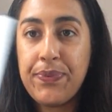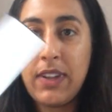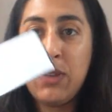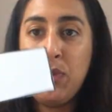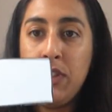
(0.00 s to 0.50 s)

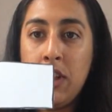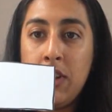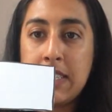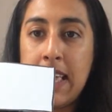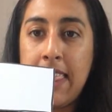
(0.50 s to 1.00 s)
And one that
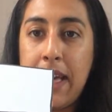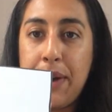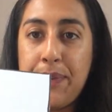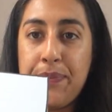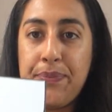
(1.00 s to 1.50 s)
looks like that.
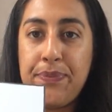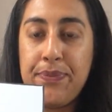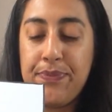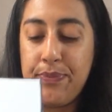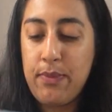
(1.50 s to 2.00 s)

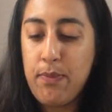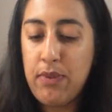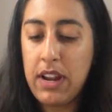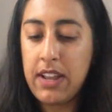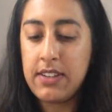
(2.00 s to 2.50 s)

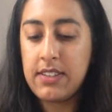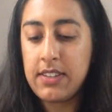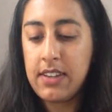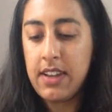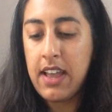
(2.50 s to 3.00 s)
Brilliant.
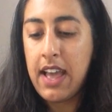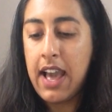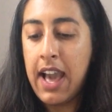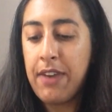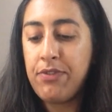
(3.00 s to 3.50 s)

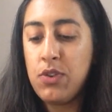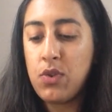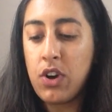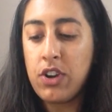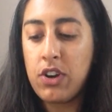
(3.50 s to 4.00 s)
Have you
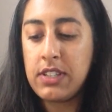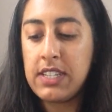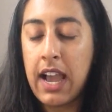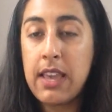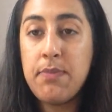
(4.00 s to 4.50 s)
got your
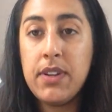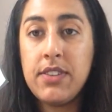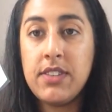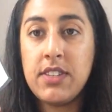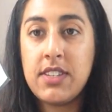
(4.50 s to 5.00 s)

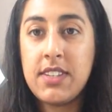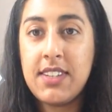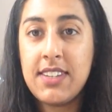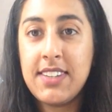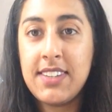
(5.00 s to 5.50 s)
diamond?
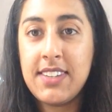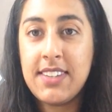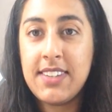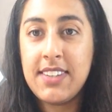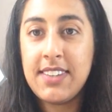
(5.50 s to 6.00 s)

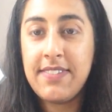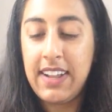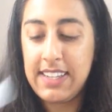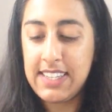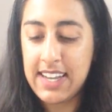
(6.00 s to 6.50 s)

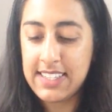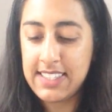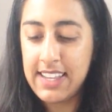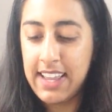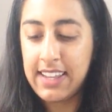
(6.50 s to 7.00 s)

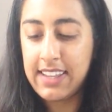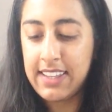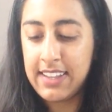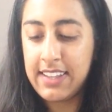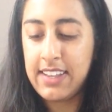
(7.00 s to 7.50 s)
Fantastic.
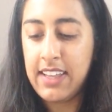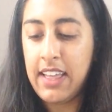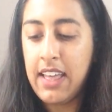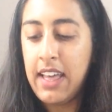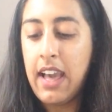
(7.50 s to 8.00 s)

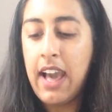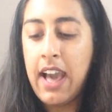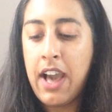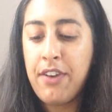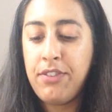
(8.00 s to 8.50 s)

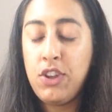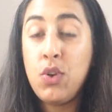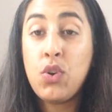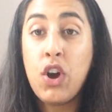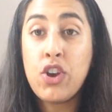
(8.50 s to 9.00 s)
Have
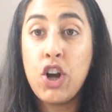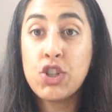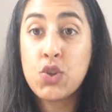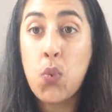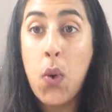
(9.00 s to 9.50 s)
you got your
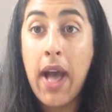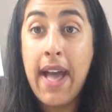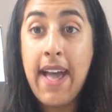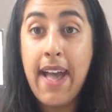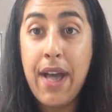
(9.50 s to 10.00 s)

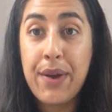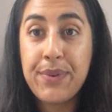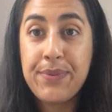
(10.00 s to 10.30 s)
square?